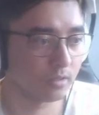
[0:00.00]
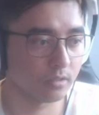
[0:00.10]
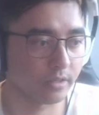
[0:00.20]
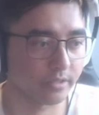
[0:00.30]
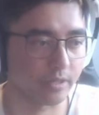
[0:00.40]

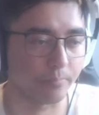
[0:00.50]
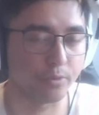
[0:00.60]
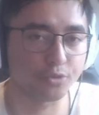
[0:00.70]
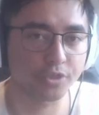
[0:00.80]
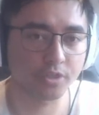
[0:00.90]
Like they're
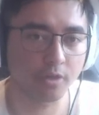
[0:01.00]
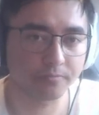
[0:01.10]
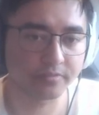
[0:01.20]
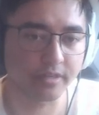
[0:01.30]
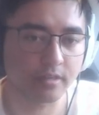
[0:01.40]
pushing
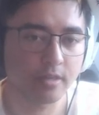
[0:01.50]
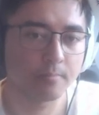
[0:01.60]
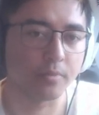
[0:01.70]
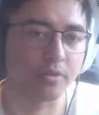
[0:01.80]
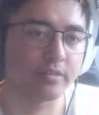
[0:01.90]
content,
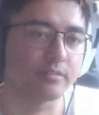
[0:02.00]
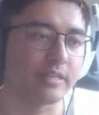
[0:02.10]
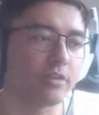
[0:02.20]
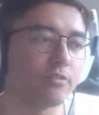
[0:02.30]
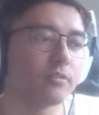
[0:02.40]
but no,
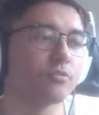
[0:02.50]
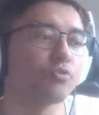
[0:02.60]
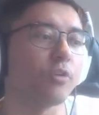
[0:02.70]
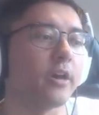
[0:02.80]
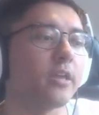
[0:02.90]
they're not
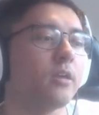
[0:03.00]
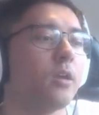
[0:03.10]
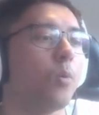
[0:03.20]
trying.